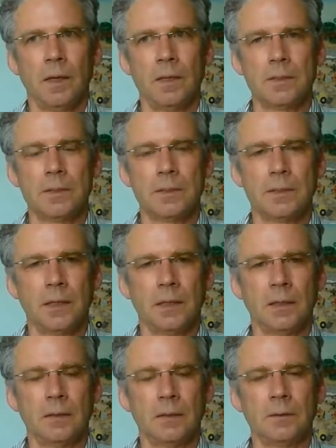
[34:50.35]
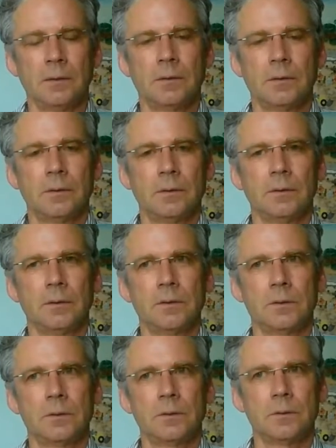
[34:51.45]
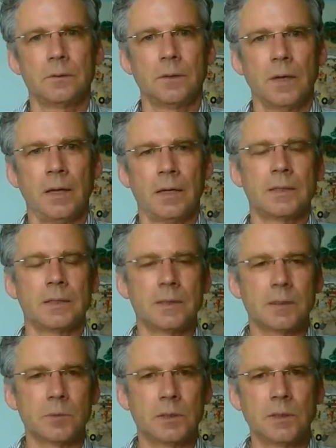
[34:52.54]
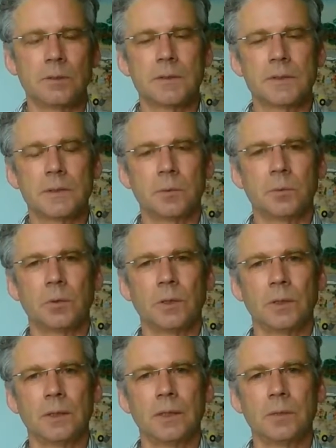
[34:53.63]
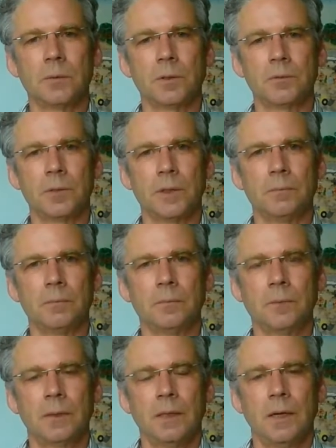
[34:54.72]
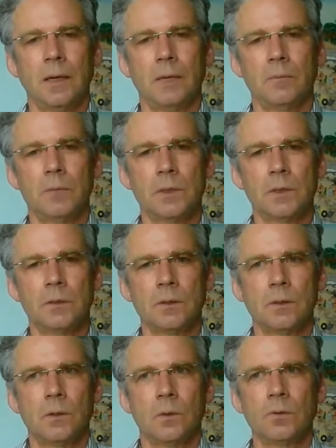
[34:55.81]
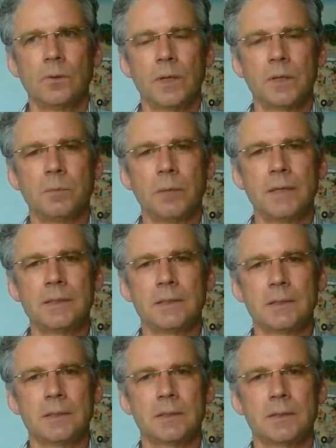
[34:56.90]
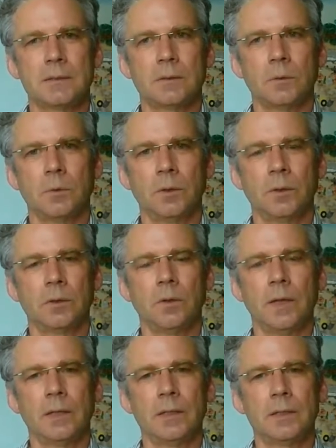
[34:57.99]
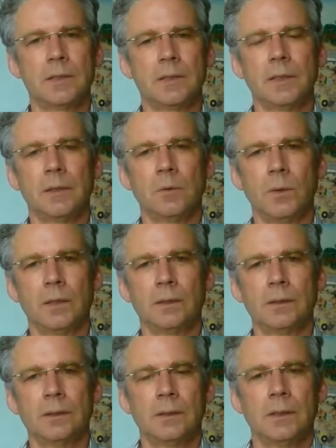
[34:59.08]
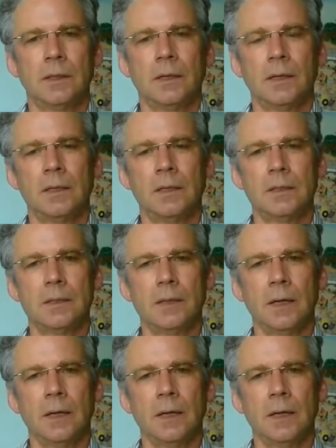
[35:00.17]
and to access the materials that we put on the network for them. So all of those basics just work quite easily and well. And